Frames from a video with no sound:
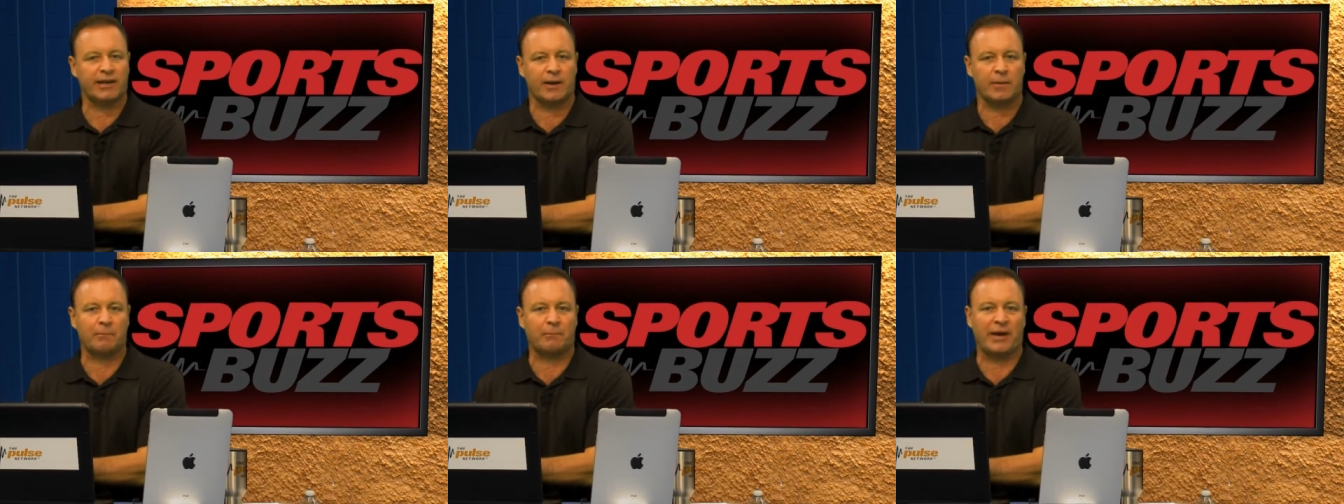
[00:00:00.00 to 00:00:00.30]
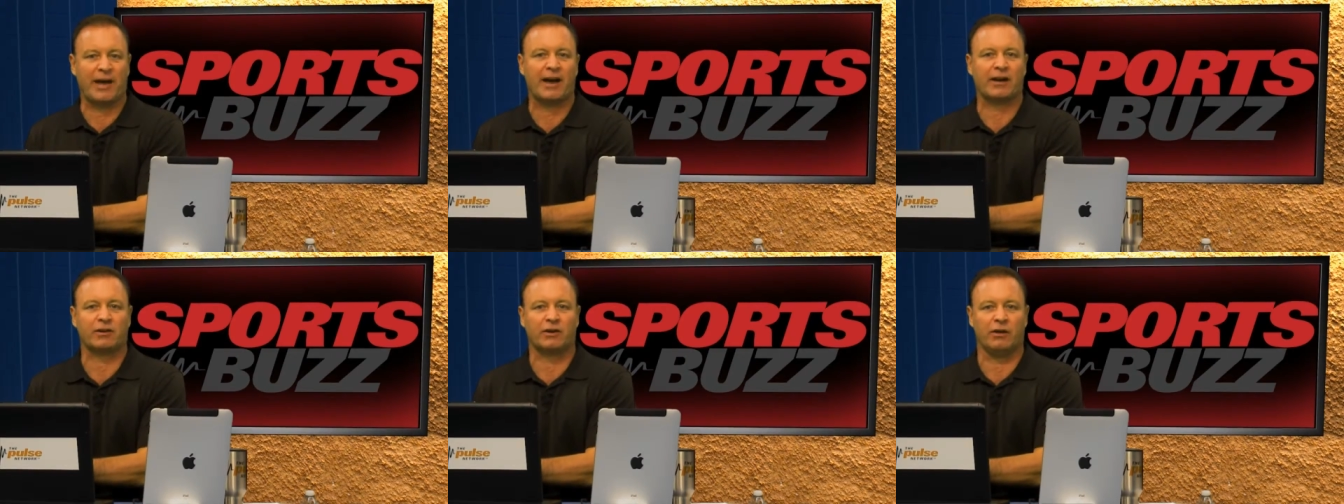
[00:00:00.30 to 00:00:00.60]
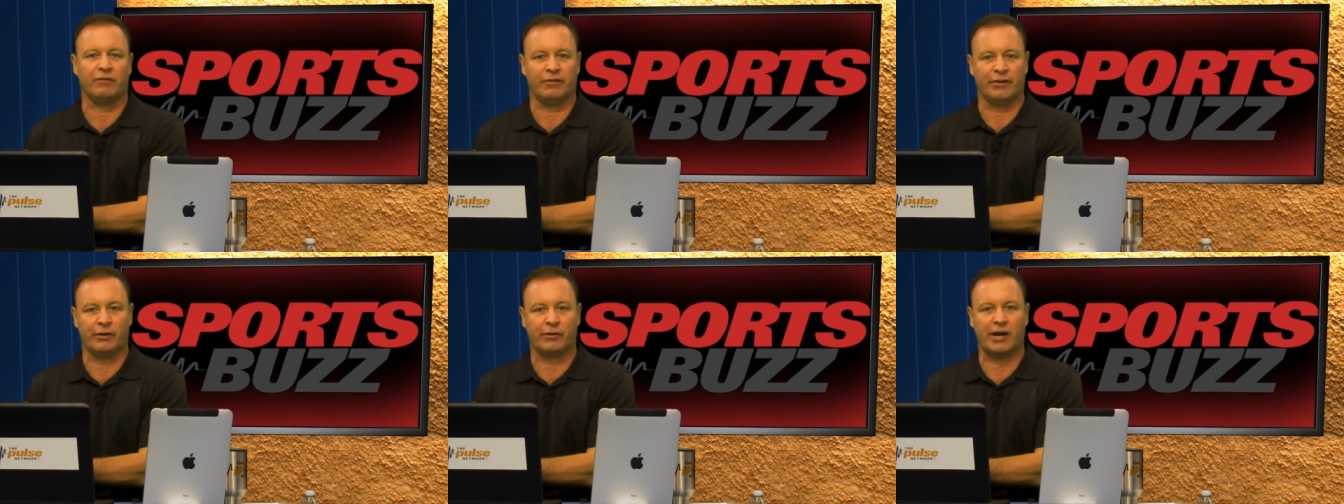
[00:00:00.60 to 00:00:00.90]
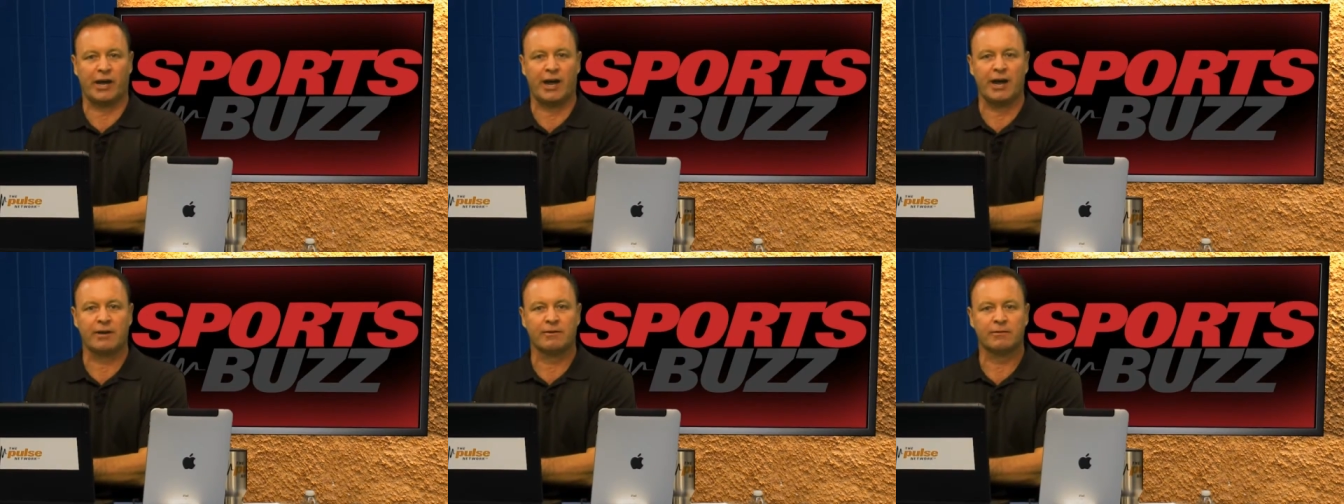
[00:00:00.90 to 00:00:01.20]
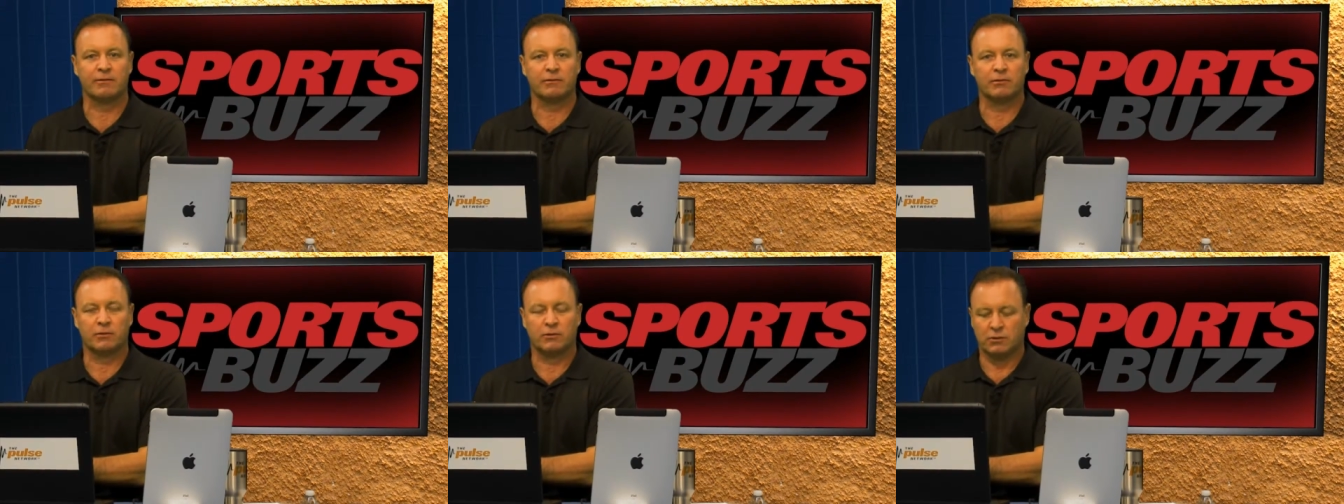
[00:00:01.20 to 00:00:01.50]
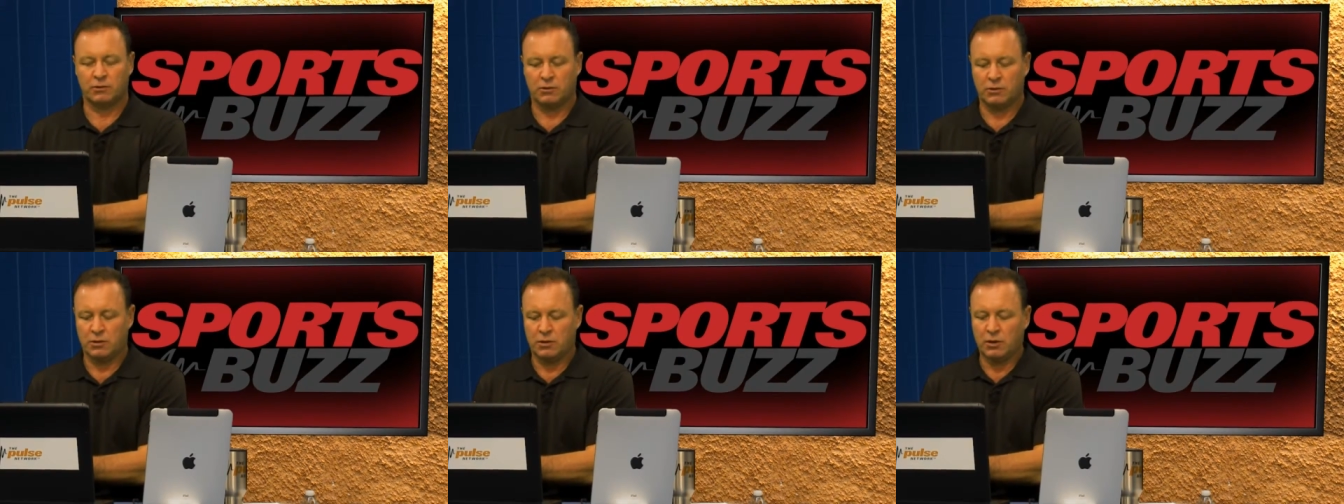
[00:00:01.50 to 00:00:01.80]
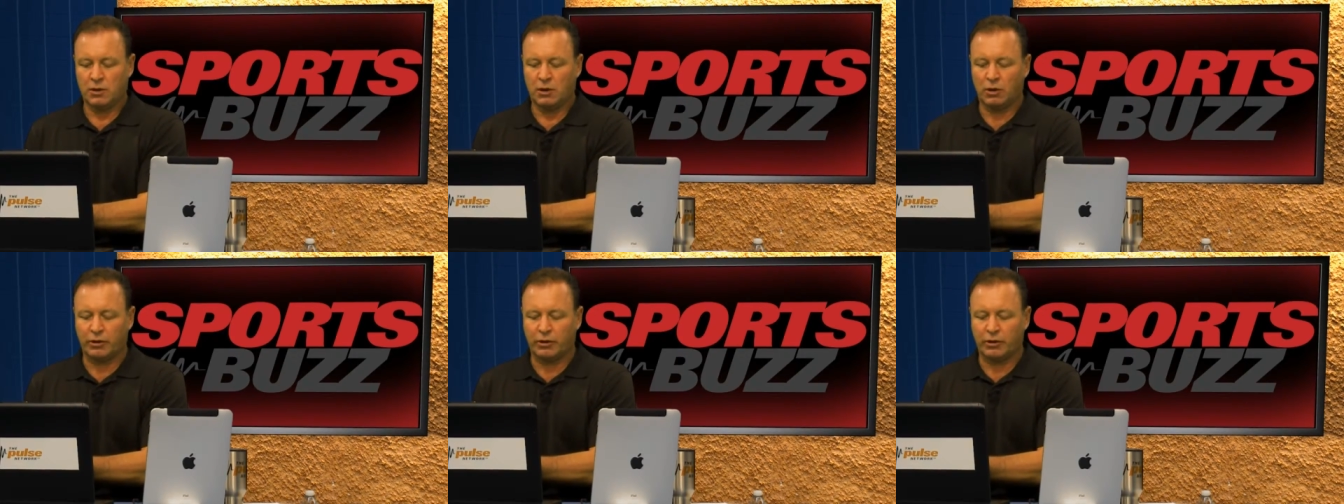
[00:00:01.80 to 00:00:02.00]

impact of it, okay? Sure.